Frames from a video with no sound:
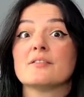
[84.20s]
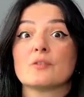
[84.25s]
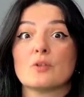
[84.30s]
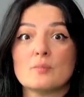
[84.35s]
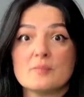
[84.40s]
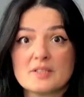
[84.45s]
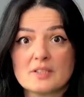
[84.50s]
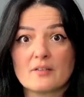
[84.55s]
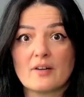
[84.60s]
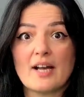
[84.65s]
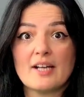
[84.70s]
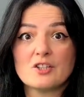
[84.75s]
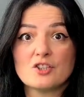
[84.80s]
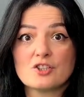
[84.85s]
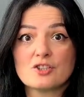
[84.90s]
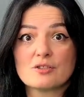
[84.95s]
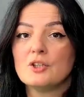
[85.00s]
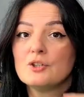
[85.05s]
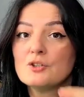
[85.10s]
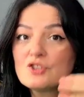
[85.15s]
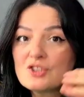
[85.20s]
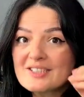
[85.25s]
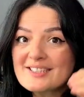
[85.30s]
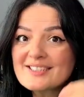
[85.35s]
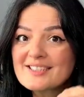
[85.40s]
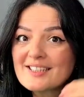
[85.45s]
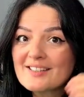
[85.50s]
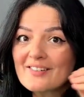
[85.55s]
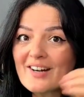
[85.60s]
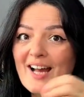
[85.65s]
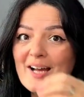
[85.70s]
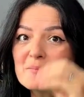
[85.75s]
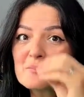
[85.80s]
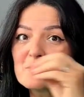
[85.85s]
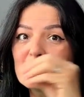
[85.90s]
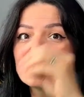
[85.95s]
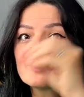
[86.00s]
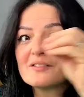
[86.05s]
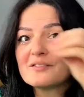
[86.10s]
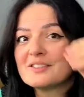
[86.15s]
from scratch, you just grab
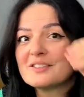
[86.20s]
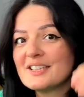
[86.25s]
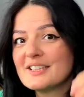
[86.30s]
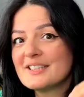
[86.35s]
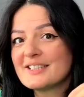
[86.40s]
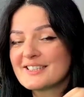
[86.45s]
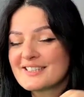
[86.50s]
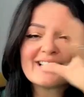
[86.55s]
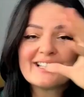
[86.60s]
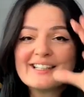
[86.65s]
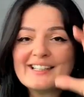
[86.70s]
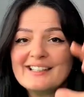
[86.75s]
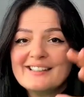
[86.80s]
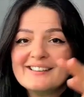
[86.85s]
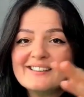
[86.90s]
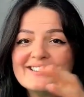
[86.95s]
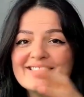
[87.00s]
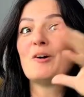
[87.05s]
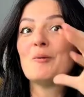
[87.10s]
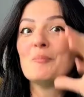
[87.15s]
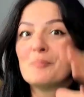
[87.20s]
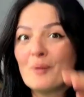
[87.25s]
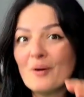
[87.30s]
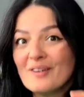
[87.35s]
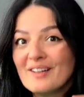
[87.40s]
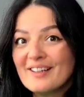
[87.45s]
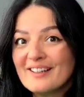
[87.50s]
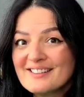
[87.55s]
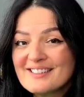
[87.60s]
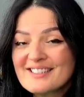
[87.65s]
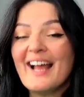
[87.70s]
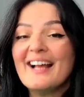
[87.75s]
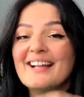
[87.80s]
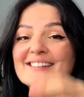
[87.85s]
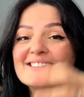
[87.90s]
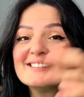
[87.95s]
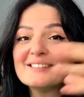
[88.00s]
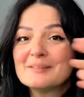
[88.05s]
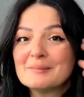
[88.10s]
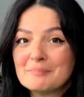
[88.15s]
one of these clean components
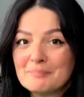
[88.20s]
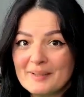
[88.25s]
and